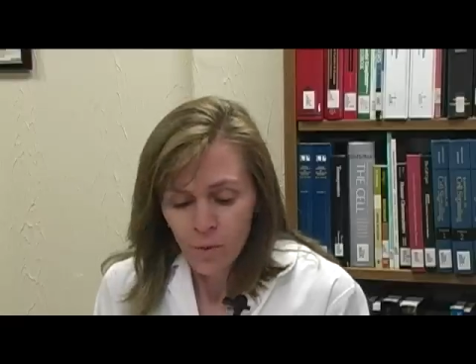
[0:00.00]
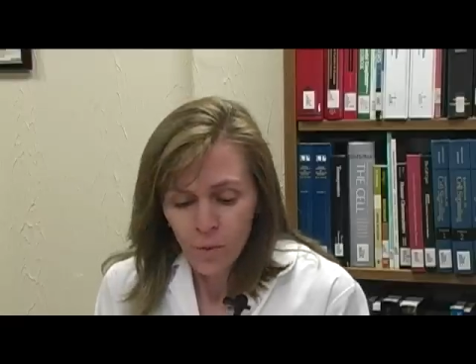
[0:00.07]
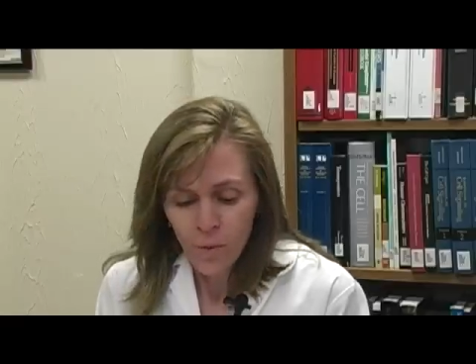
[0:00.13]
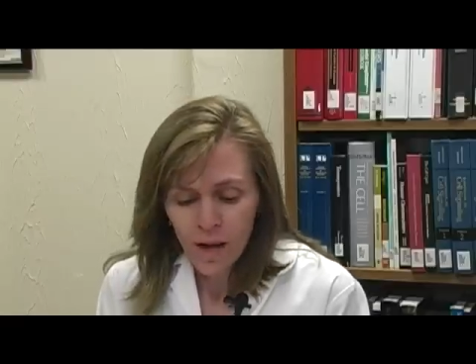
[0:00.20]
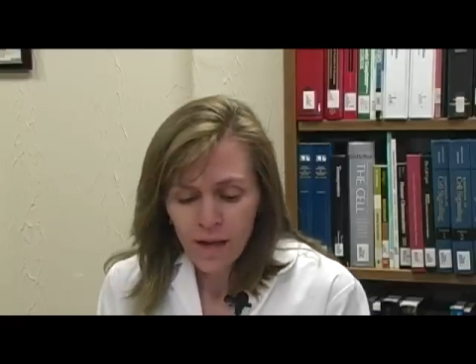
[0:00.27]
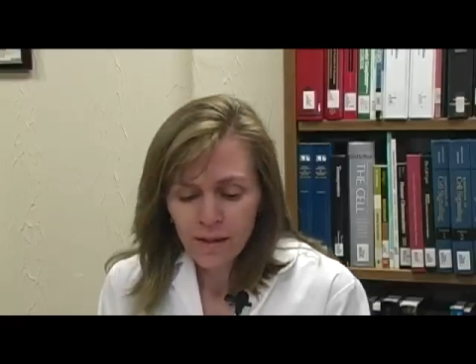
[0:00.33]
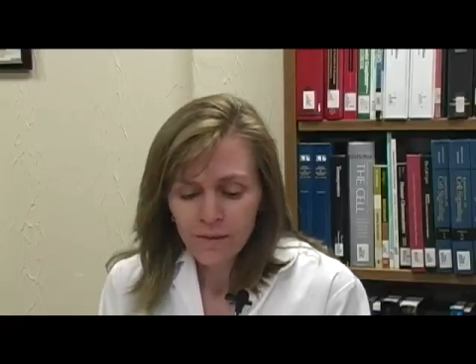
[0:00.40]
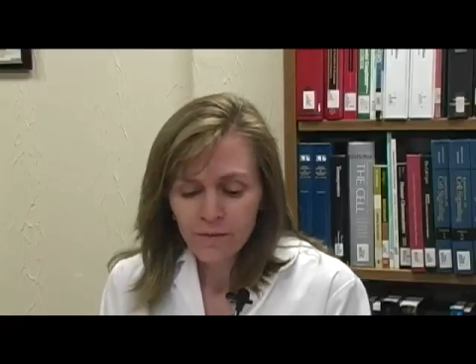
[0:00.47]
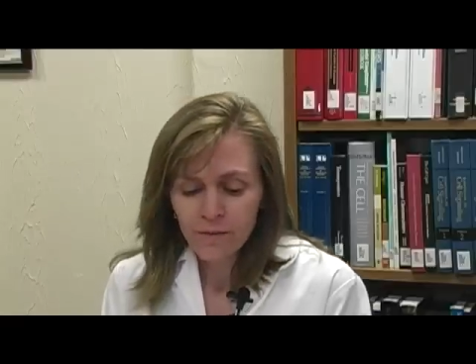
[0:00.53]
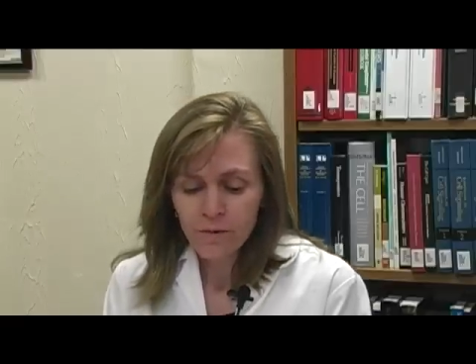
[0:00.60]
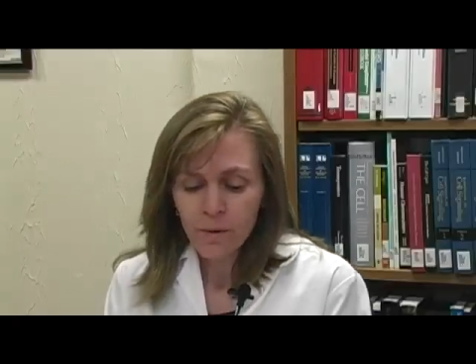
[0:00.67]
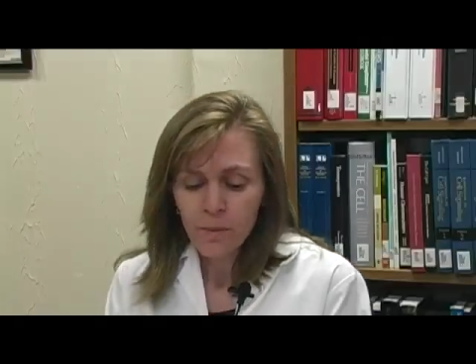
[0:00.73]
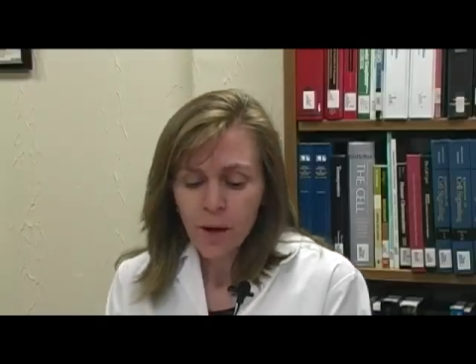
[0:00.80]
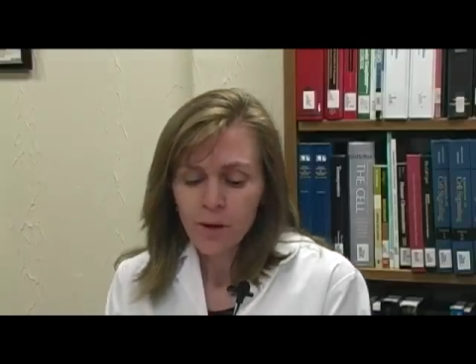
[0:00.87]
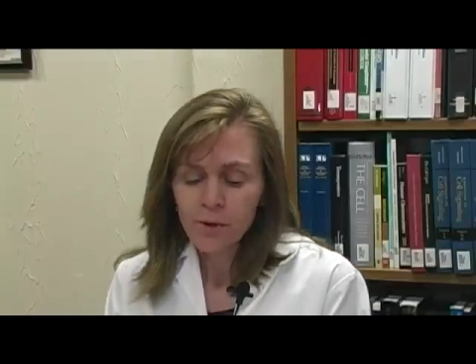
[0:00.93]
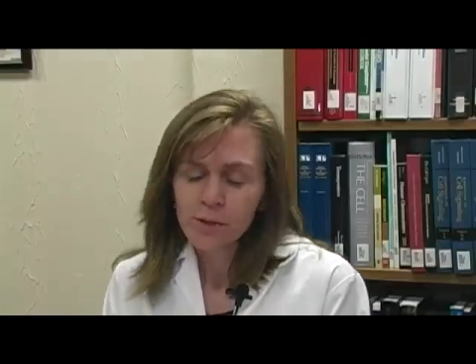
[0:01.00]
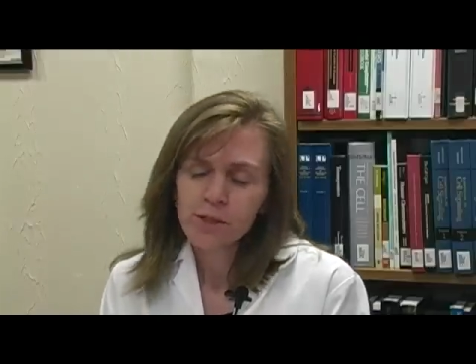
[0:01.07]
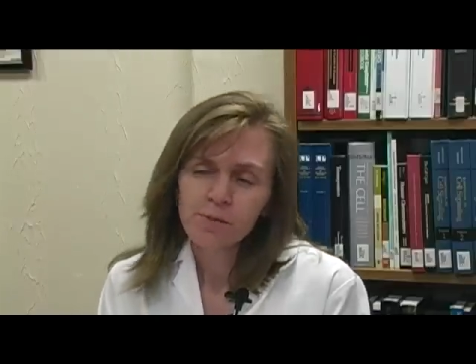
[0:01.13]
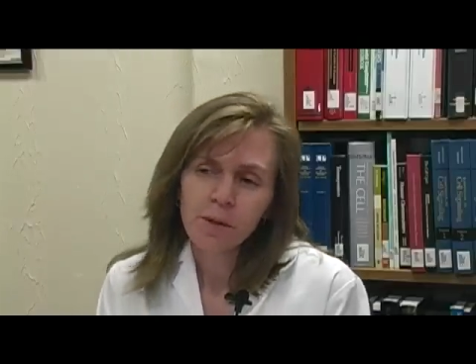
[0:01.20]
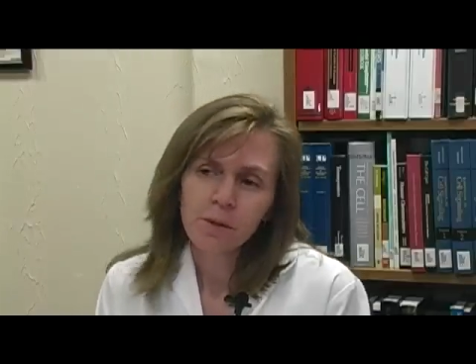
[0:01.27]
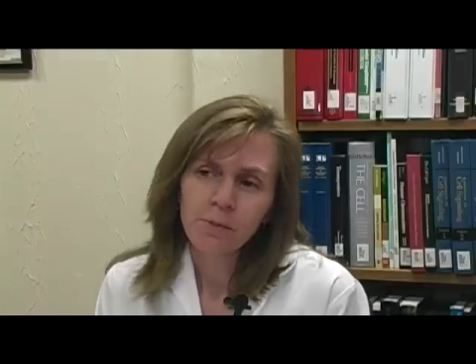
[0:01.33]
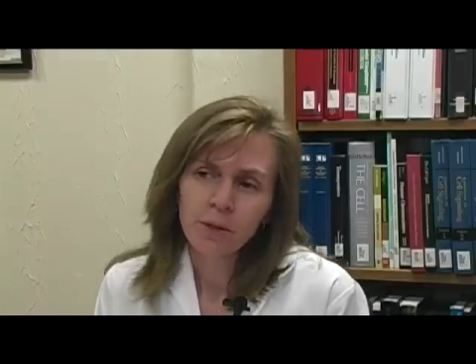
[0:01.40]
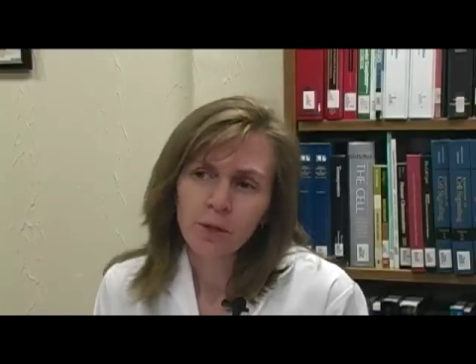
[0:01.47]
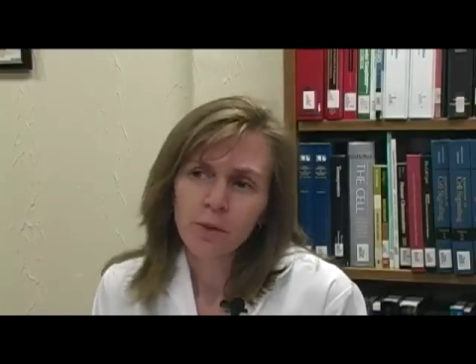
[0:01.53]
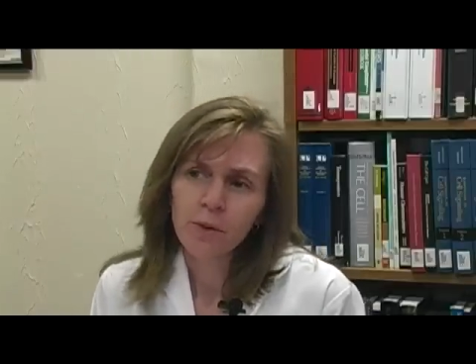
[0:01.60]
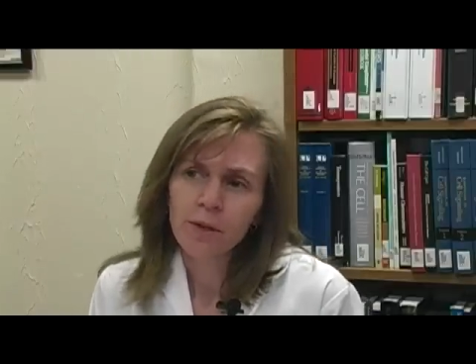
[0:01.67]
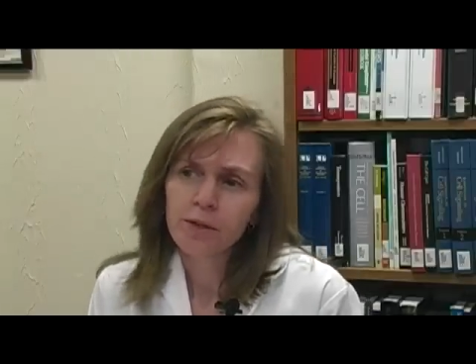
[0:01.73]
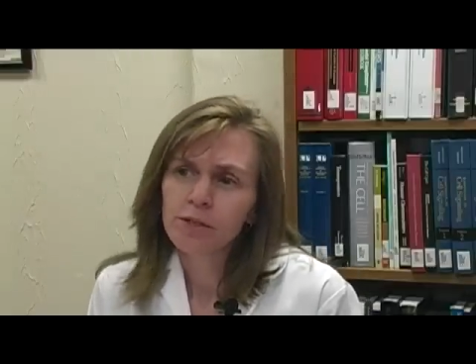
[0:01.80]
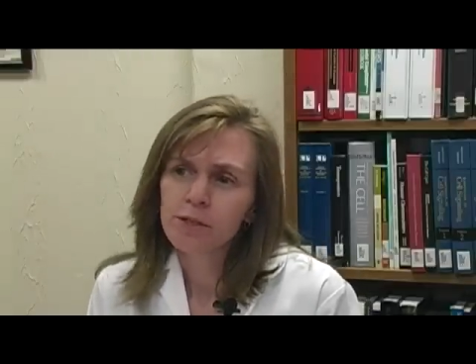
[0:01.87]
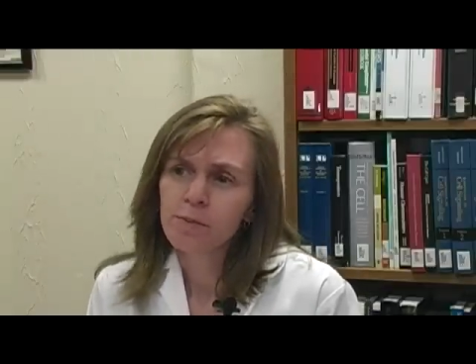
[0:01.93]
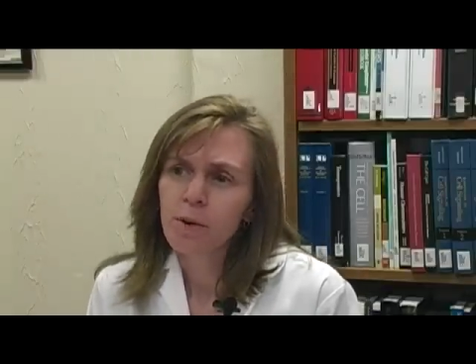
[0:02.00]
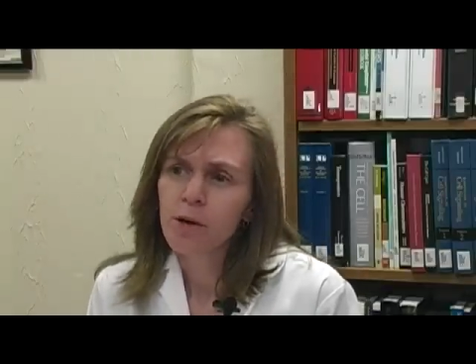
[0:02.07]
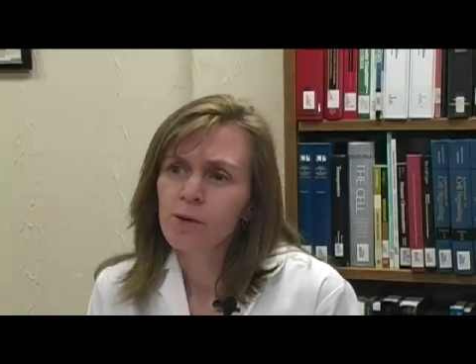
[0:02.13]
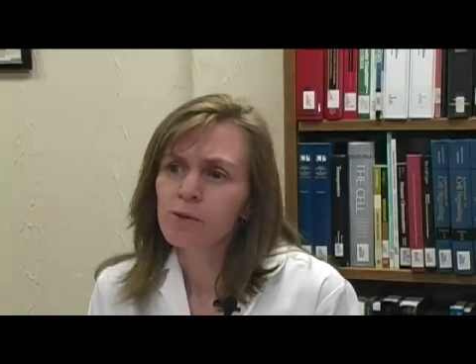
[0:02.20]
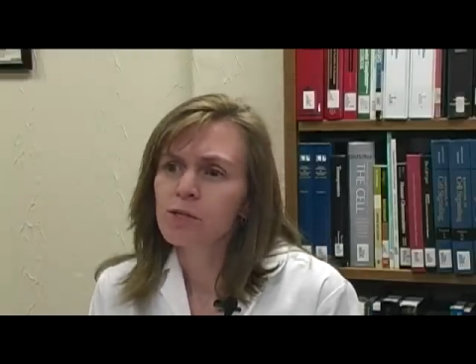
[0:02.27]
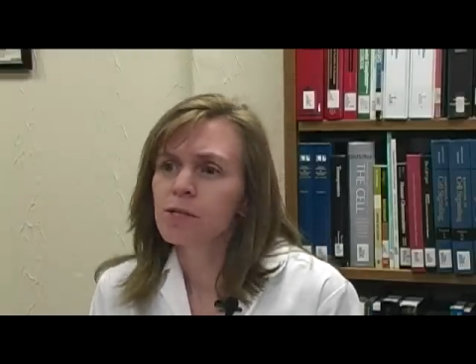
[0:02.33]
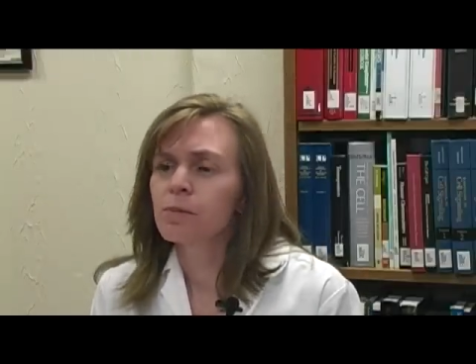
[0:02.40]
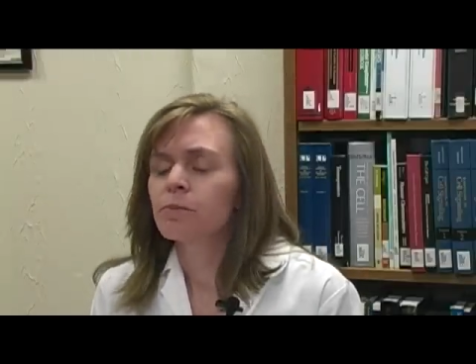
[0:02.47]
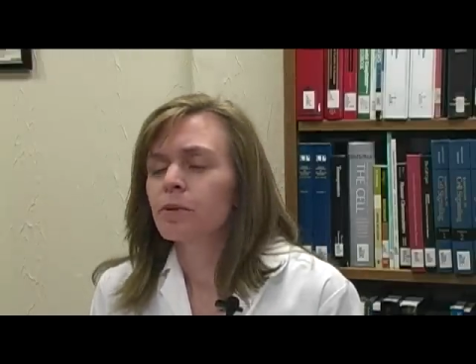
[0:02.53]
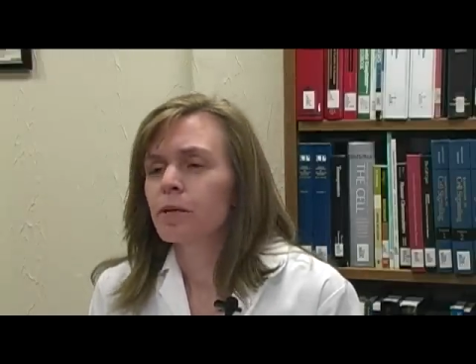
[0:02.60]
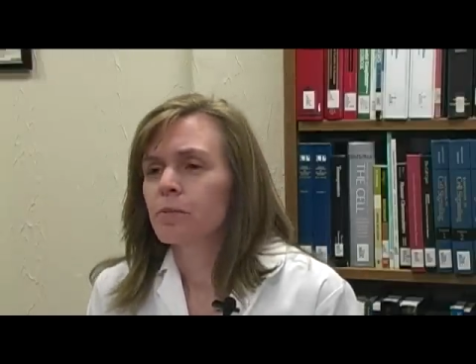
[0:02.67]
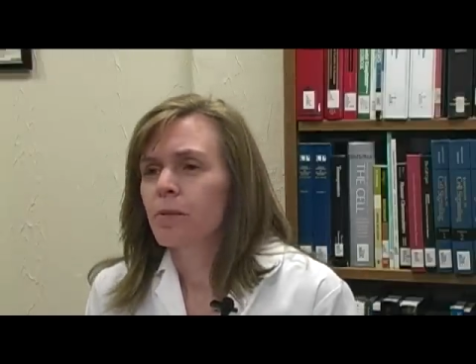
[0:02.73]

Well, for most people who are exposed simply